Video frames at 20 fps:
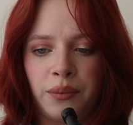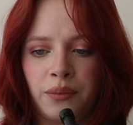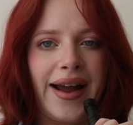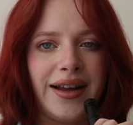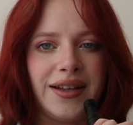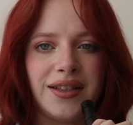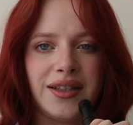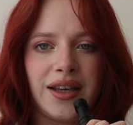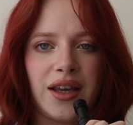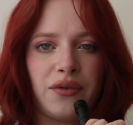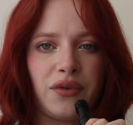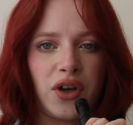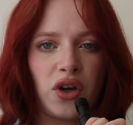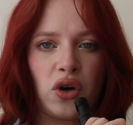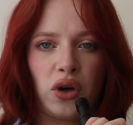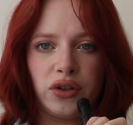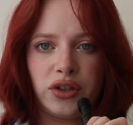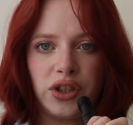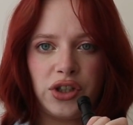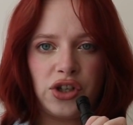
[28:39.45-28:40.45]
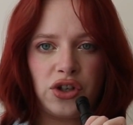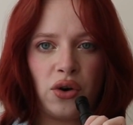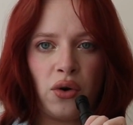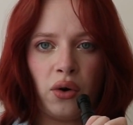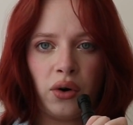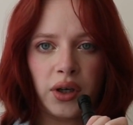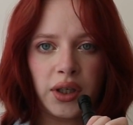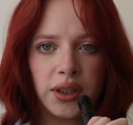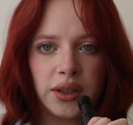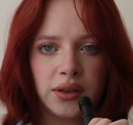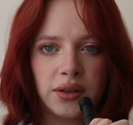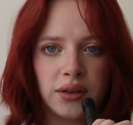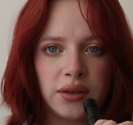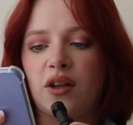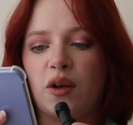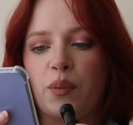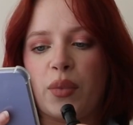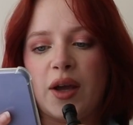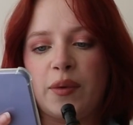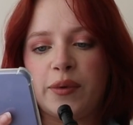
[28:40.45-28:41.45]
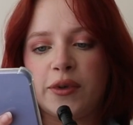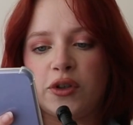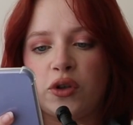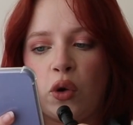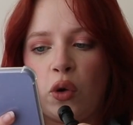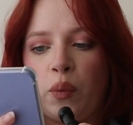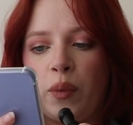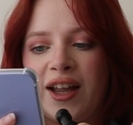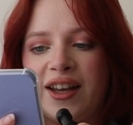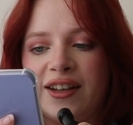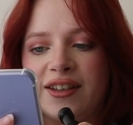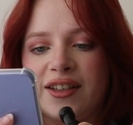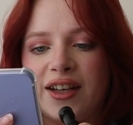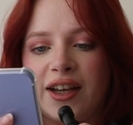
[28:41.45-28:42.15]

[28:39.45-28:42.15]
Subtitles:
It's giving cottagecore. The paper doll palette,